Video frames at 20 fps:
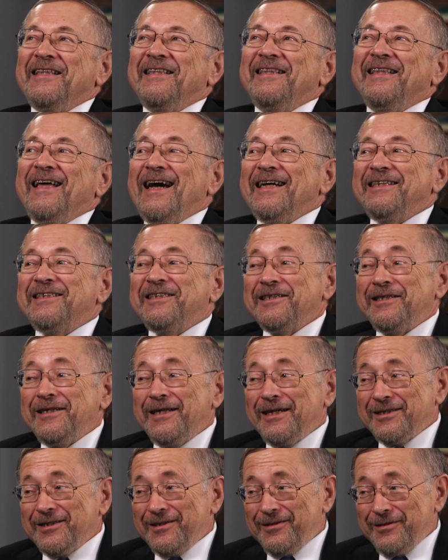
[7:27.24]
That's an
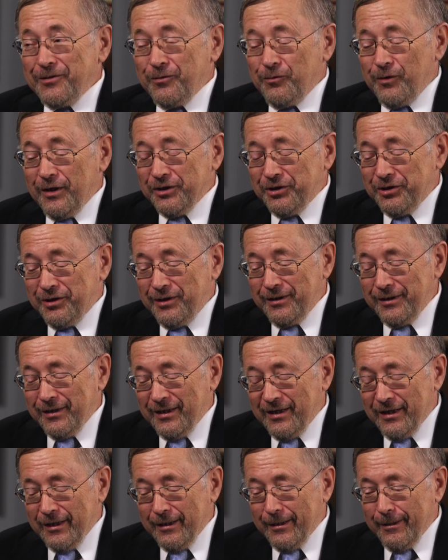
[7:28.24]
excellent question,
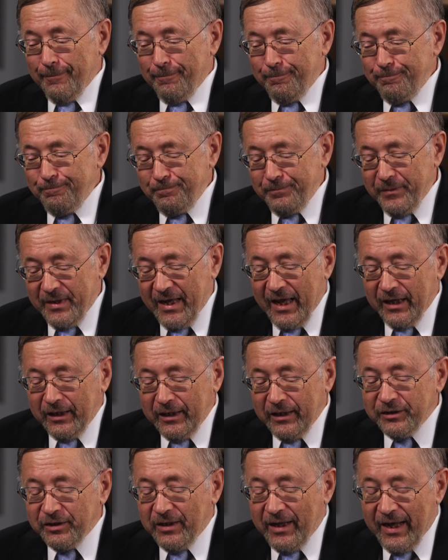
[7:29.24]
and
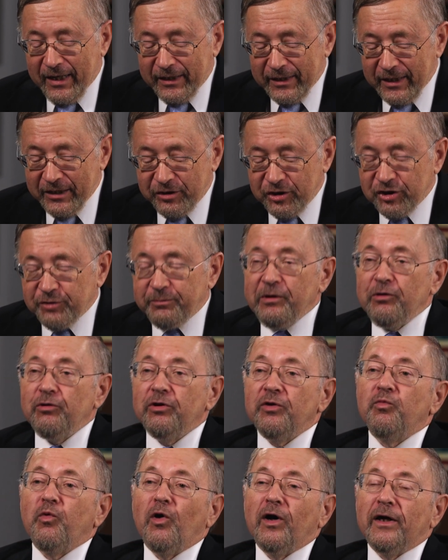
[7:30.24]
a
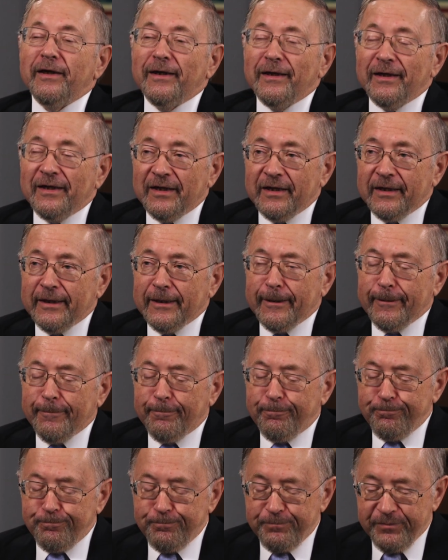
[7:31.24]
disputed
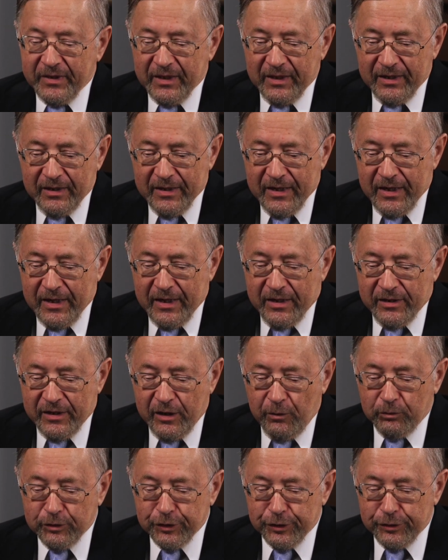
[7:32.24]
one.
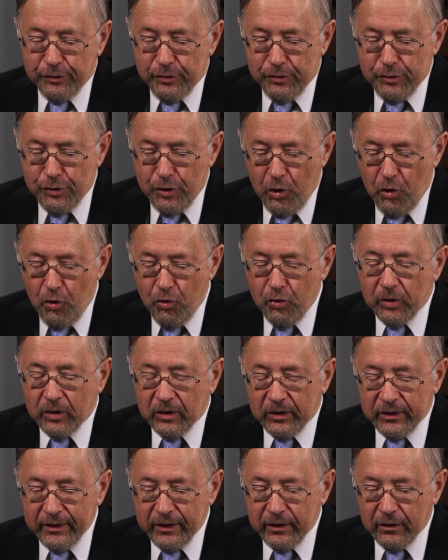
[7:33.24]
There was no
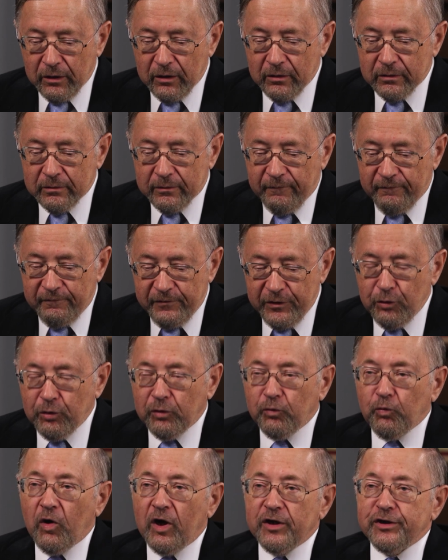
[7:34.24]
clear view
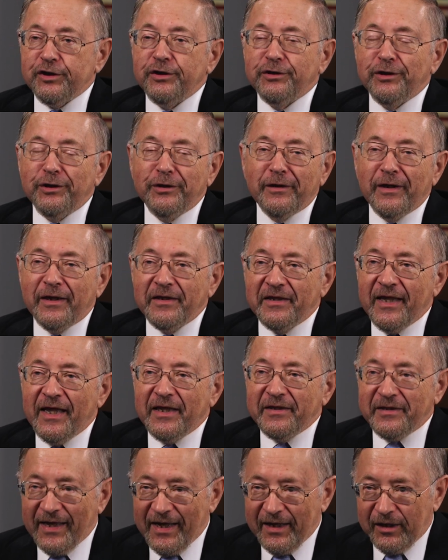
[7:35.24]
in Washington
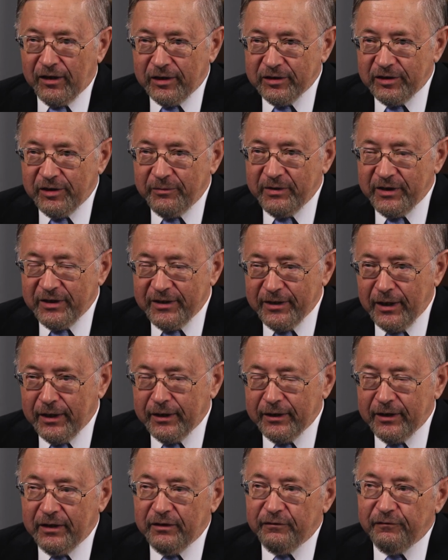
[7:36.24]
that ought to be
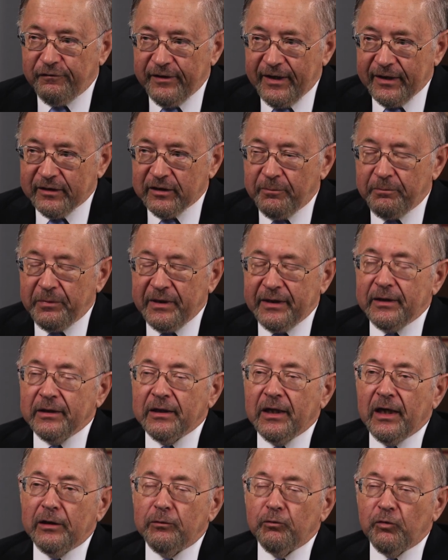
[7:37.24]
done. In fact, the
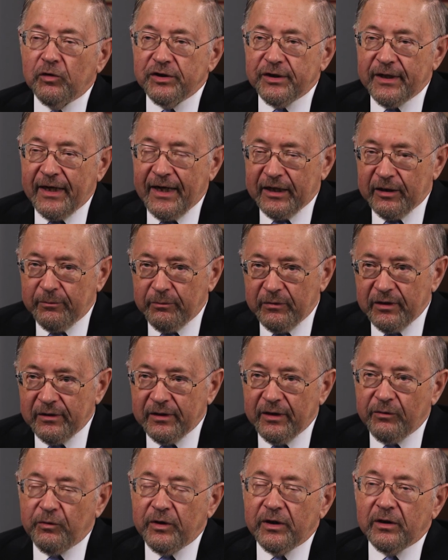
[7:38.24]
Pentagon was adamant
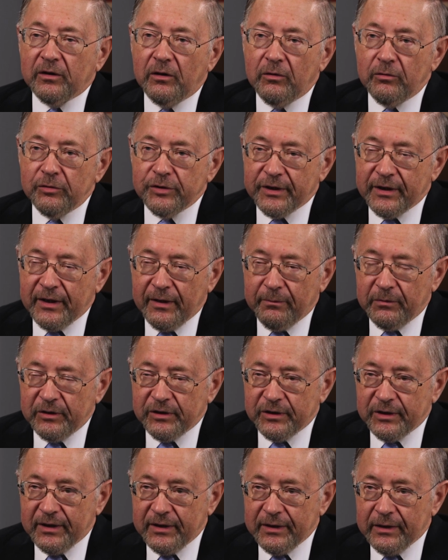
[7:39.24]
that we close the
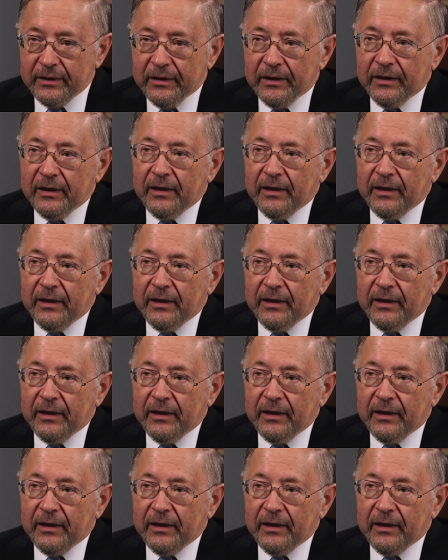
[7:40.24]
embassy